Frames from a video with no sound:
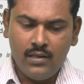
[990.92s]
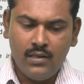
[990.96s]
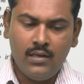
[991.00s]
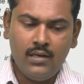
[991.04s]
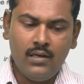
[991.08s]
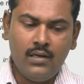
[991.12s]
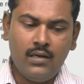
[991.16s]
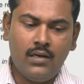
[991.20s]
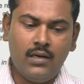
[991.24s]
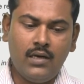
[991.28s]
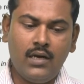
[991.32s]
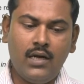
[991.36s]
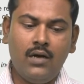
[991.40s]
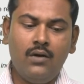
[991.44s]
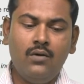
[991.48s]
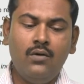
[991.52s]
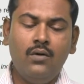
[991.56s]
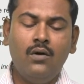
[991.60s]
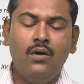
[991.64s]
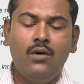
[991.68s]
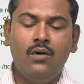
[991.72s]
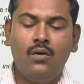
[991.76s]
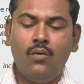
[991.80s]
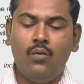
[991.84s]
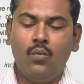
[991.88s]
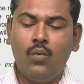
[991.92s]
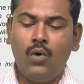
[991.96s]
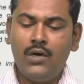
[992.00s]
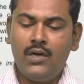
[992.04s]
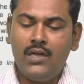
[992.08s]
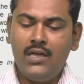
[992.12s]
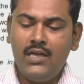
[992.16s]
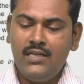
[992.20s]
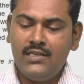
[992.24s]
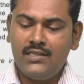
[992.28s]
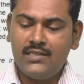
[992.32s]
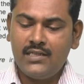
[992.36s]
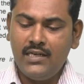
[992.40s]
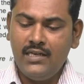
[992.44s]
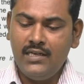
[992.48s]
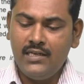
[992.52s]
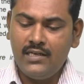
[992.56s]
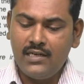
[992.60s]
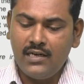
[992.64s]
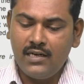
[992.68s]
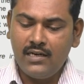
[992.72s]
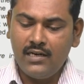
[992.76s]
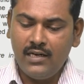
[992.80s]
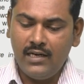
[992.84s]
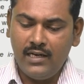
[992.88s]
Now what is
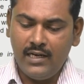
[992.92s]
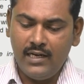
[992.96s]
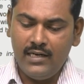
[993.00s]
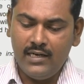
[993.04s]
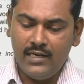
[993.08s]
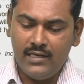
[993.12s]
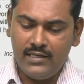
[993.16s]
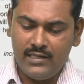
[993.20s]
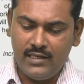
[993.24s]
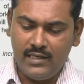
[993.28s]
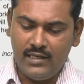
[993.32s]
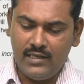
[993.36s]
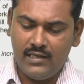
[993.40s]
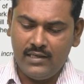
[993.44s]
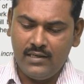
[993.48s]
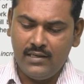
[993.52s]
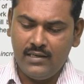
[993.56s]
internal energy?